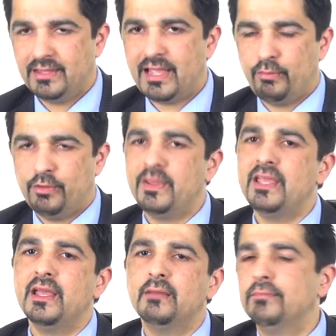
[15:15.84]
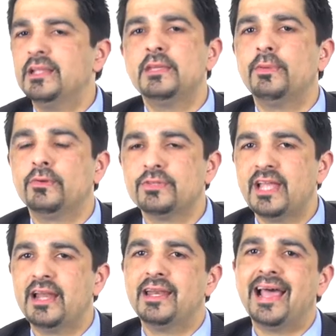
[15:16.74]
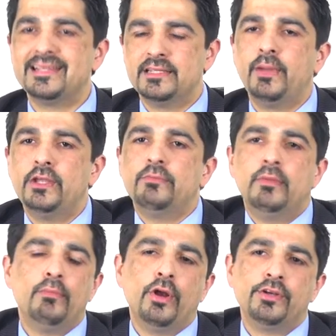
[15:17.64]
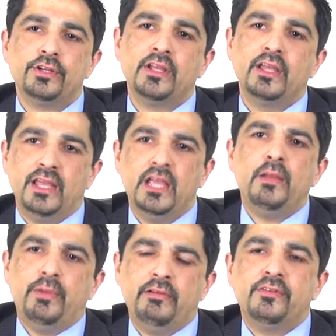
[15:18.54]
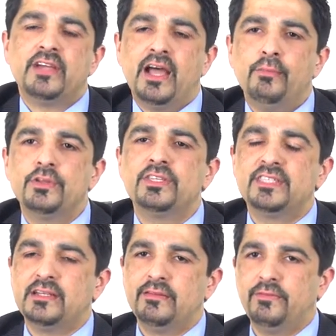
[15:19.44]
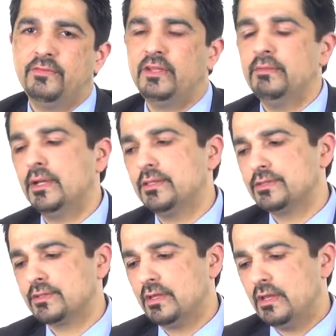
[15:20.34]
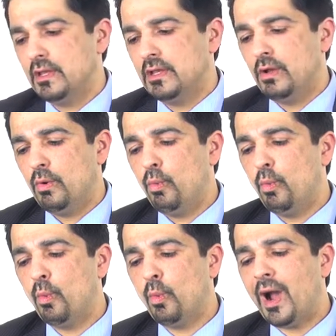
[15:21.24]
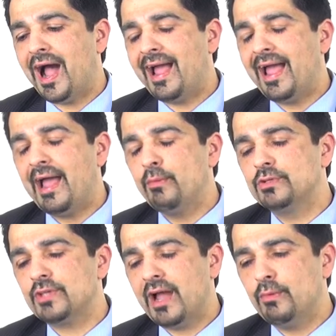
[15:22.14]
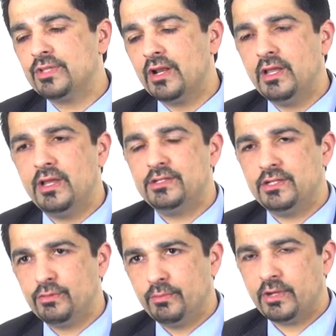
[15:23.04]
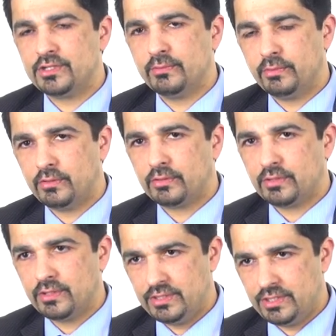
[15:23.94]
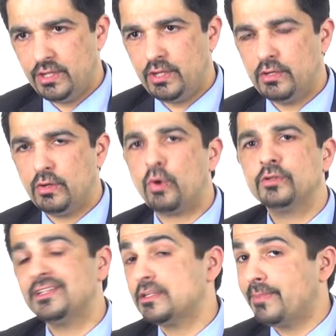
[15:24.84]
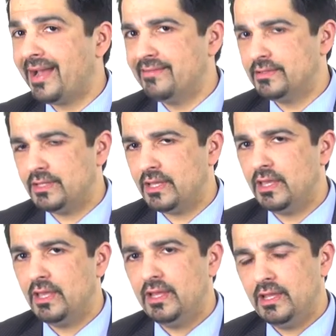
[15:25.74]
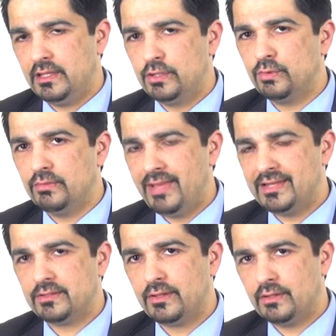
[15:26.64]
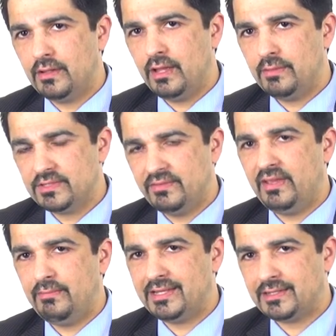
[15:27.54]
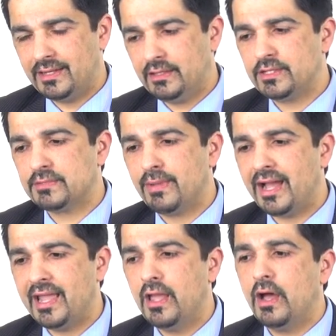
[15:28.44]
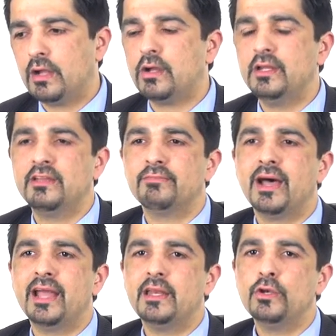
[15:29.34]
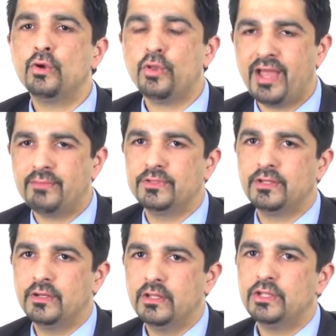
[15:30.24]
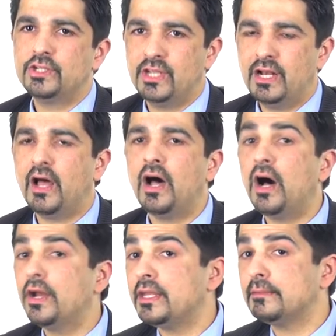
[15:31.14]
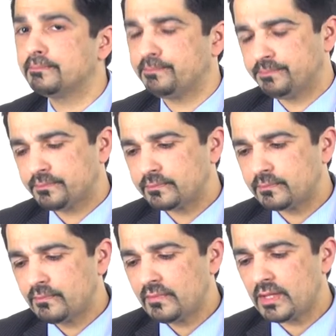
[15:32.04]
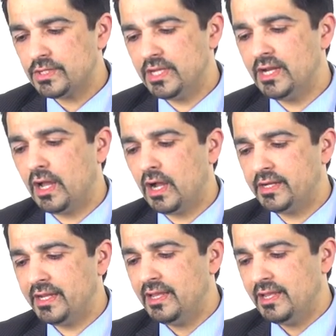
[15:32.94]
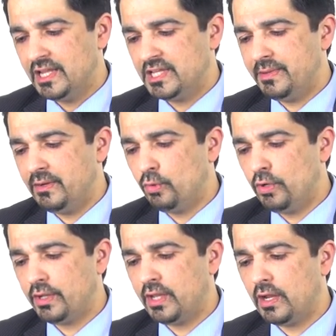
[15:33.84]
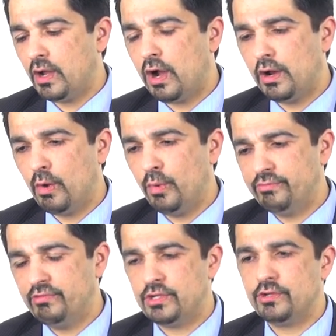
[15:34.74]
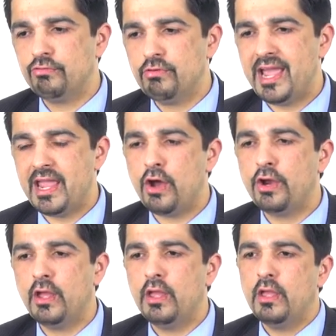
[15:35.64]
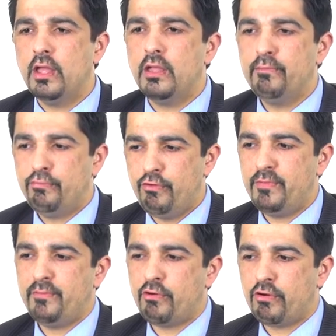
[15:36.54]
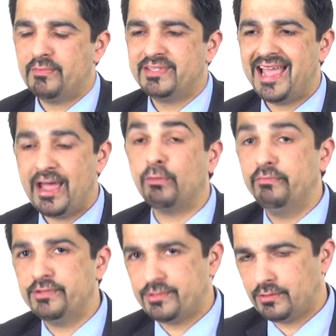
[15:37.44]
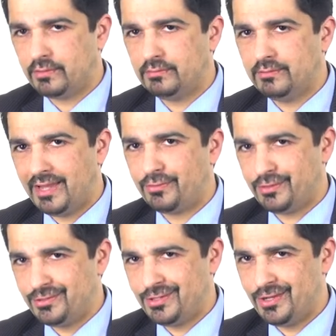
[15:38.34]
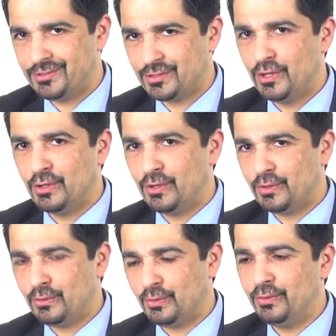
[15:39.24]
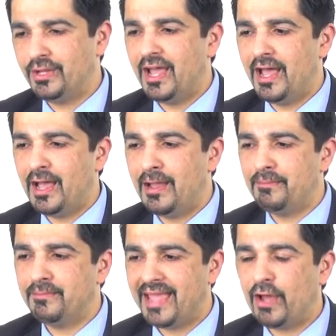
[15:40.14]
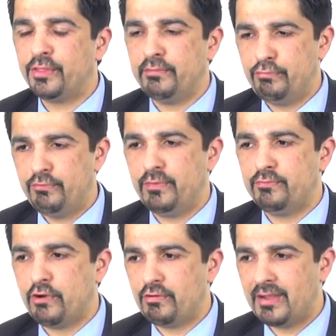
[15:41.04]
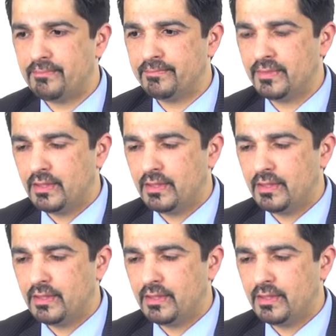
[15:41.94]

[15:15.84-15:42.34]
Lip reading: That would be a typical standard. Has the patient been monitored in a period of time, which is set at 15 months? I was alerted to a possible concern or disparity in those with mental severe mental illness by a colleague of mine in Northampton, Sheila Hardy. Sheila Hardy has been working with Richard Gray on an improvement program to help physical health concerns called the Health Improvement Program.